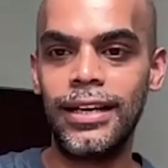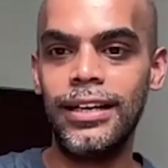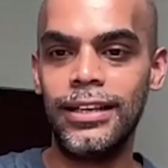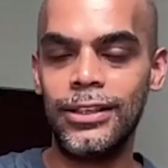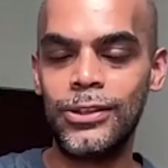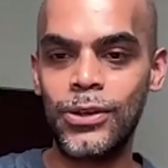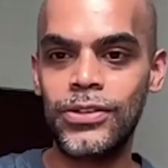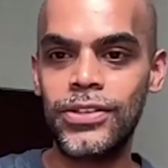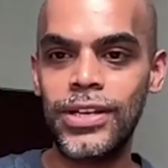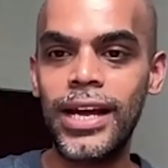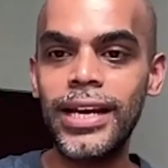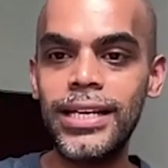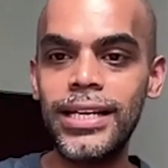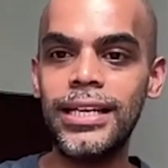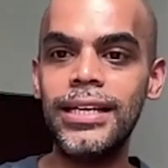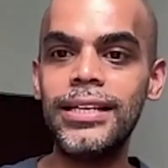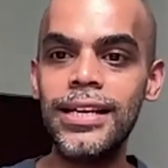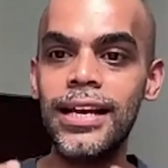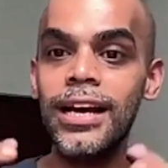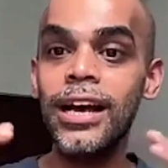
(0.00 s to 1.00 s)

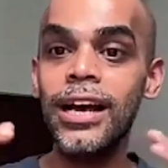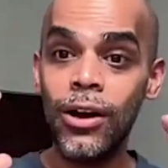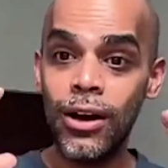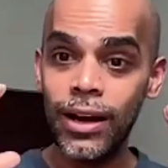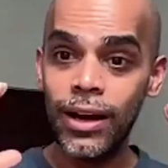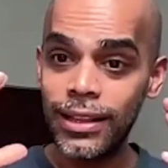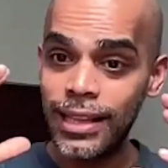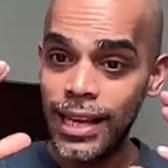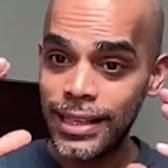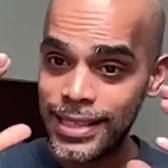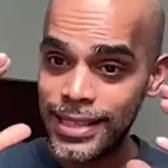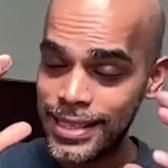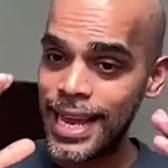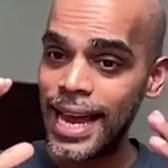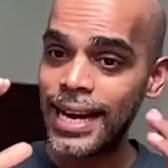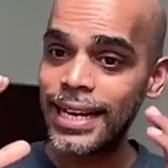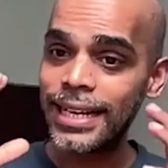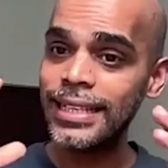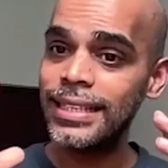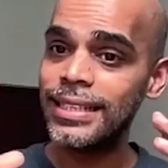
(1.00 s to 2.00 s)
societies. That's
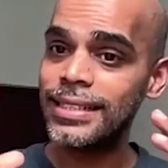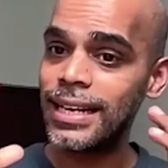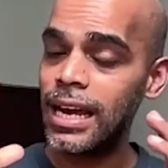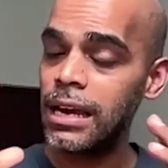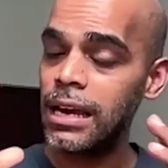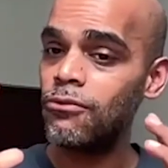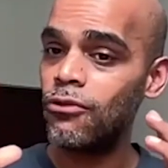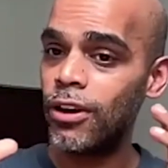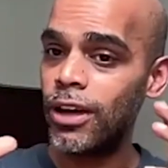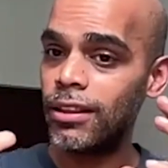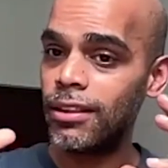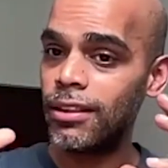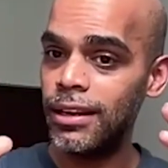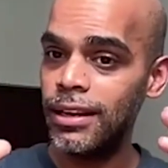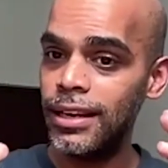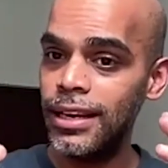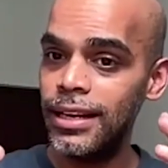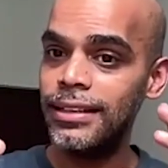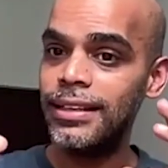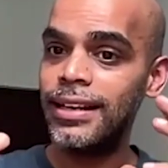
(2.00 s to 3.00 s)
exactly the time where they
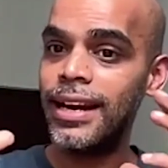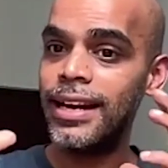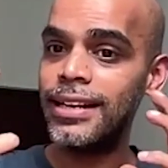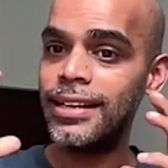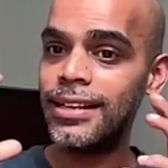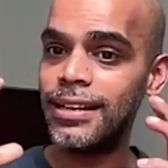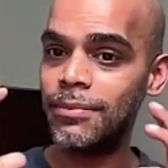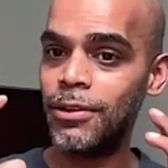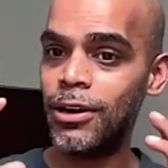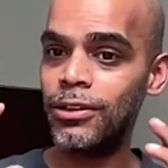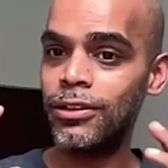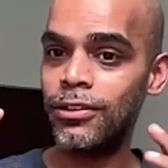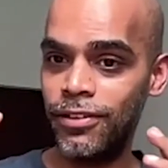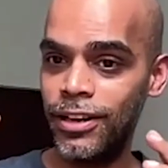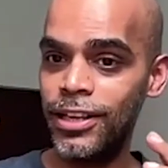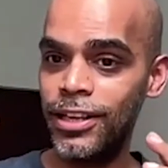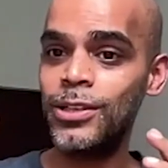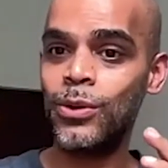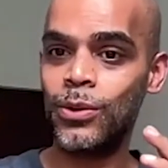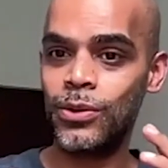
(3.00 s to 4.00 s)
need greater amount of
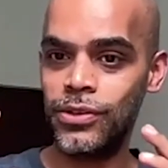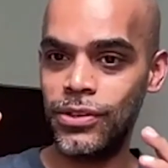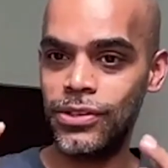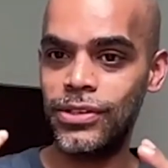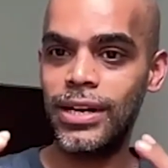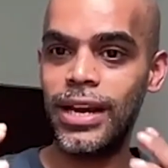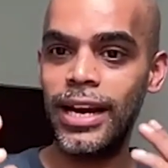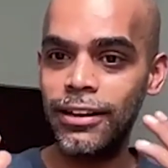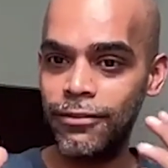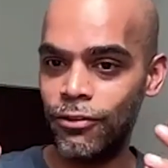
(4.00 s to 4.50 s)
resources, right?